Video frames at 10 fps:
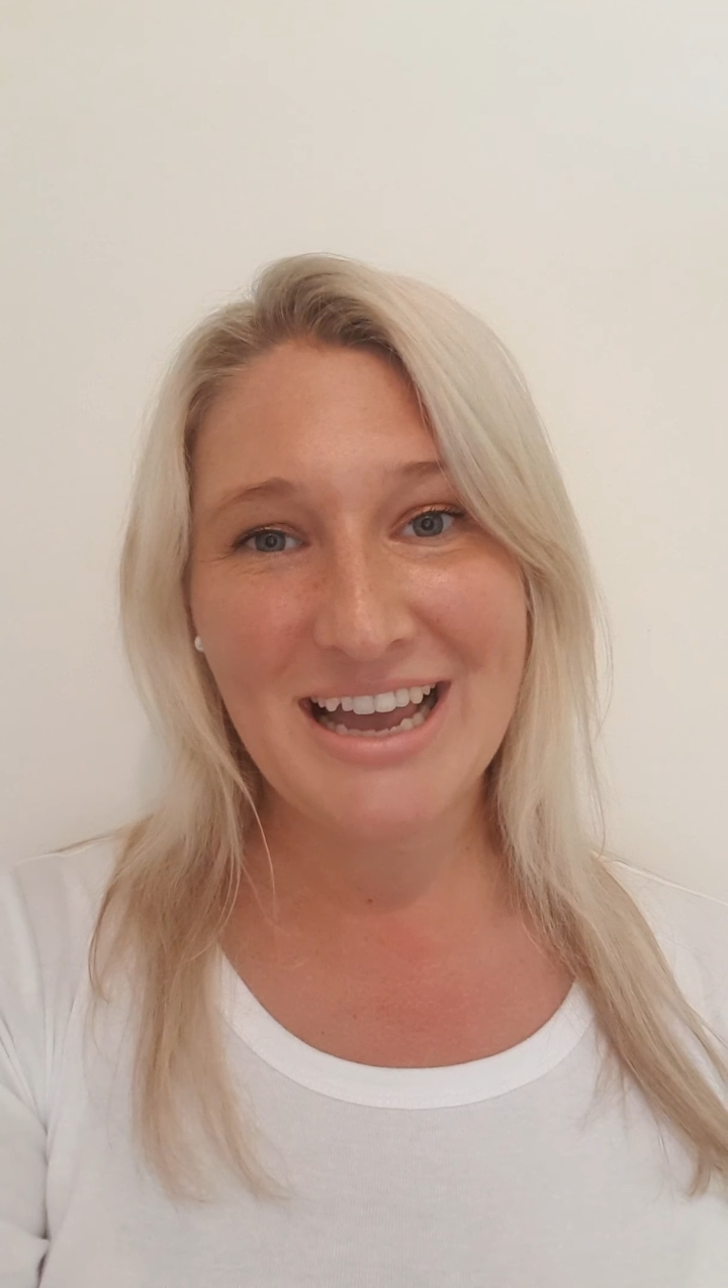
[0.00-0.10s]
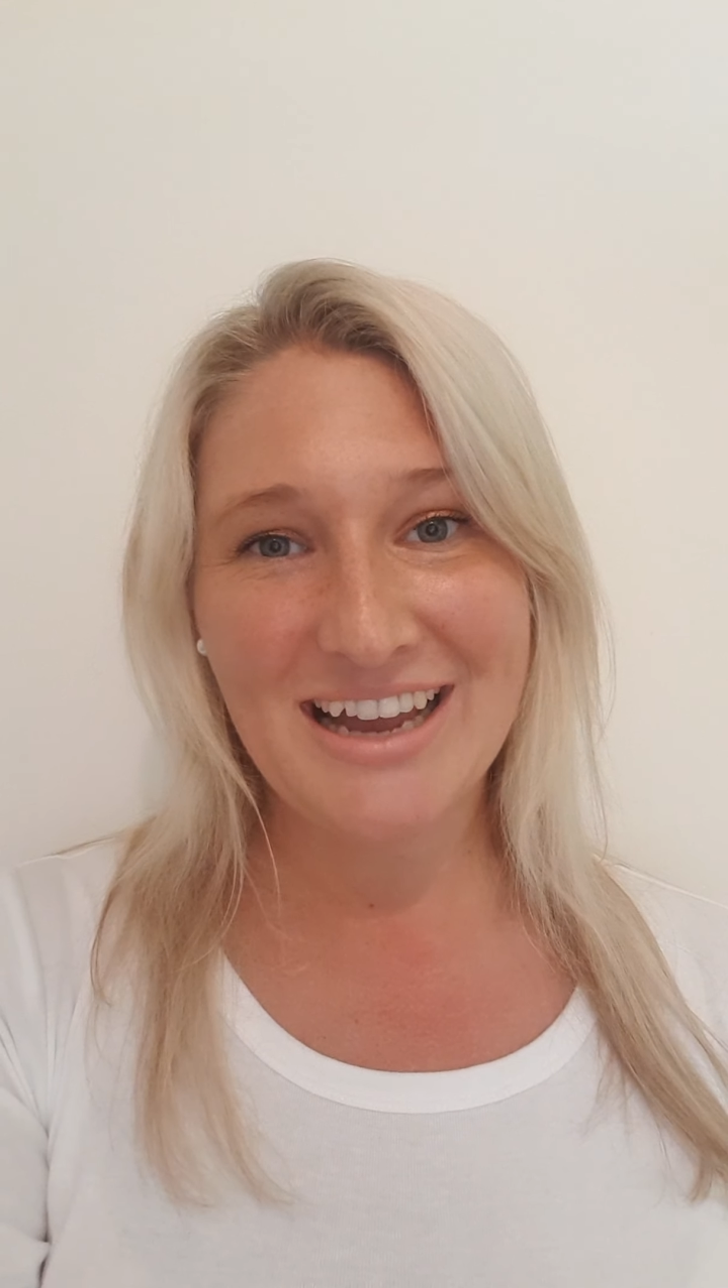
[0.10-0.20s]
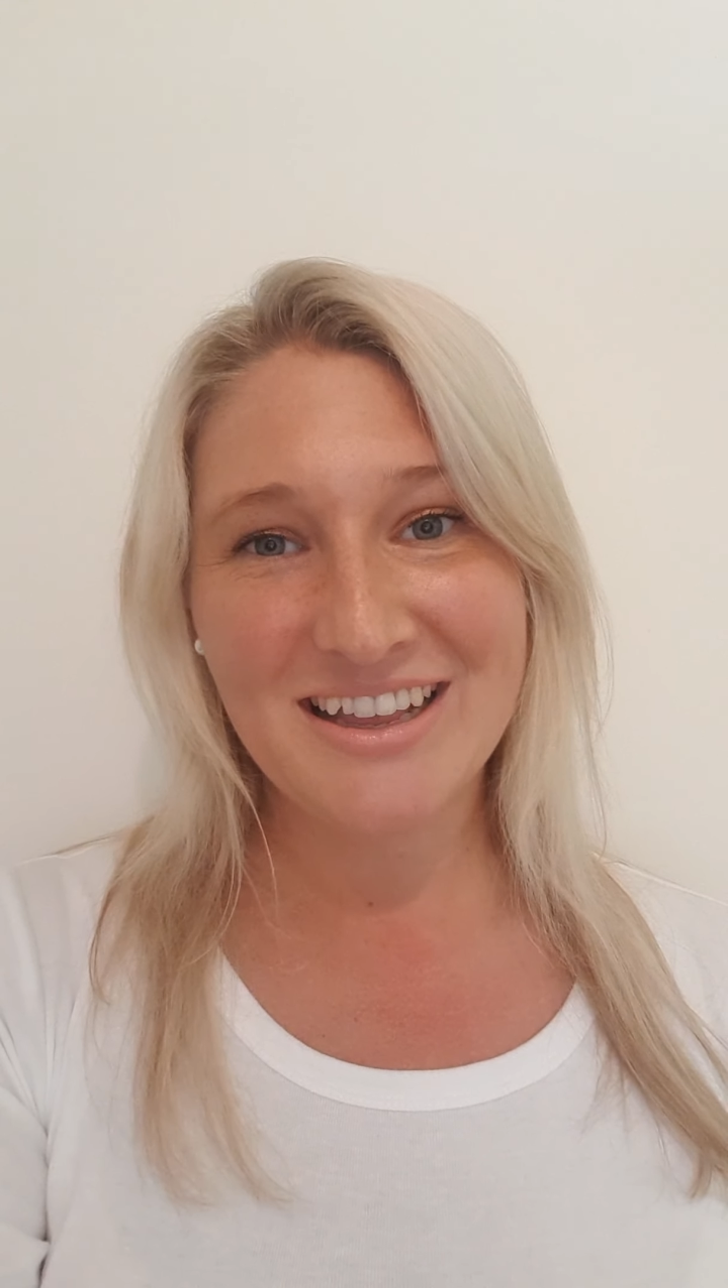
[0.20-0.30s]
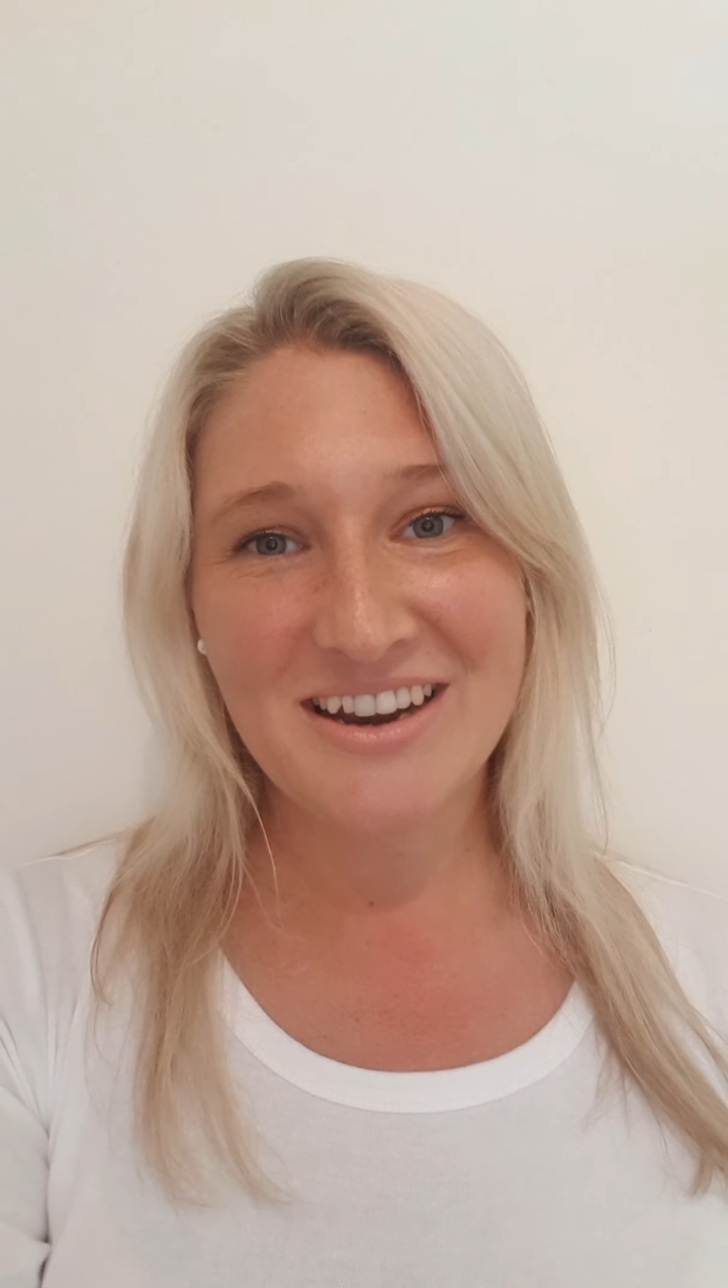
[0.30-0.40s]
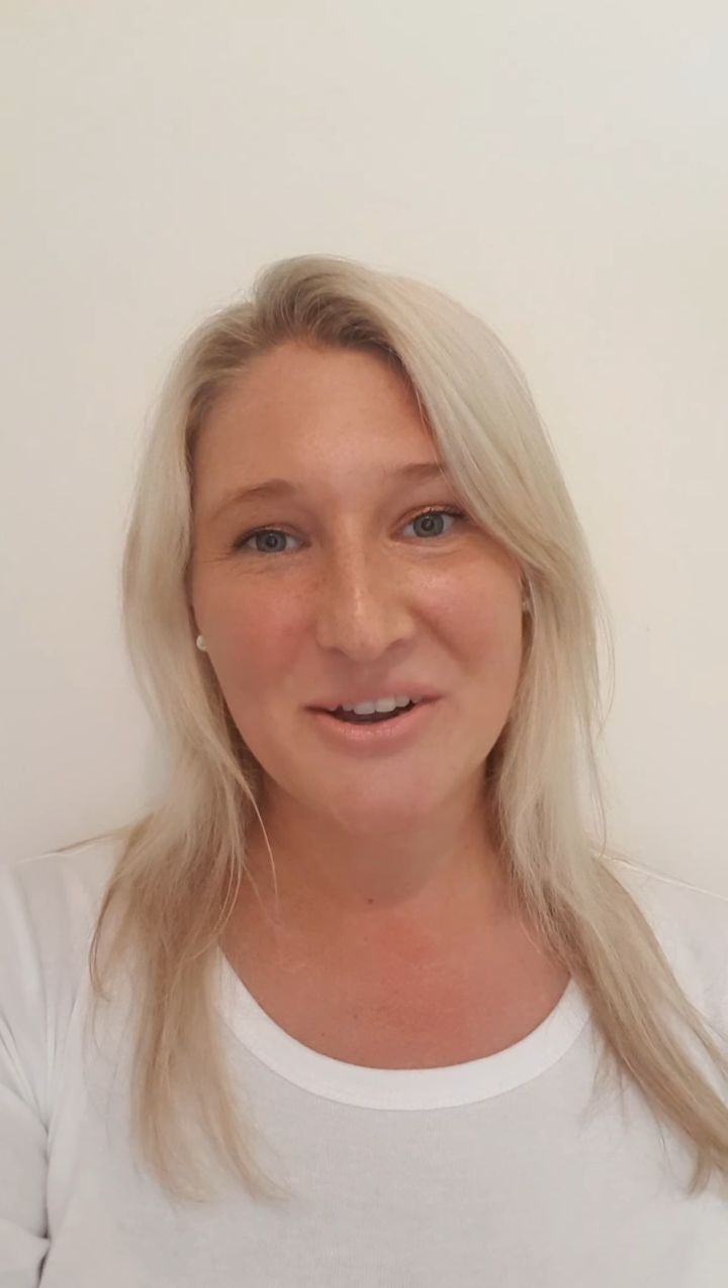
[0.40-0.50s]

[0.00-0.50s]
Hannah that I